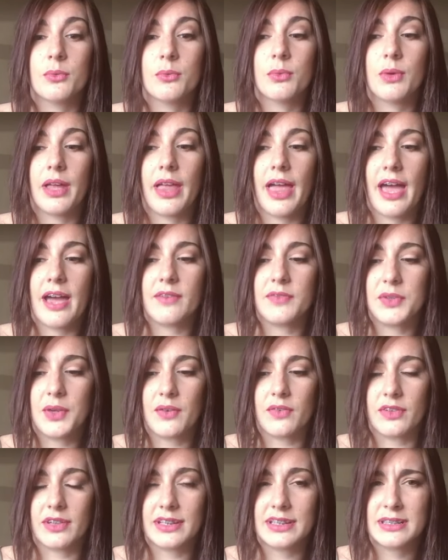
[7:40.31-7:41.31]
well, have you
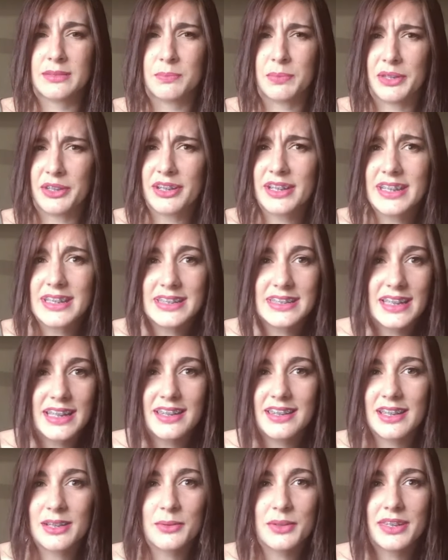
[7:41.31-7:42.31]
ever experienced
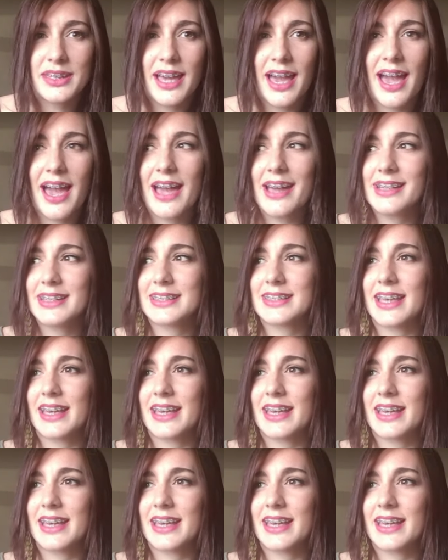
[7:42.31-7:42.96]
anything with guys?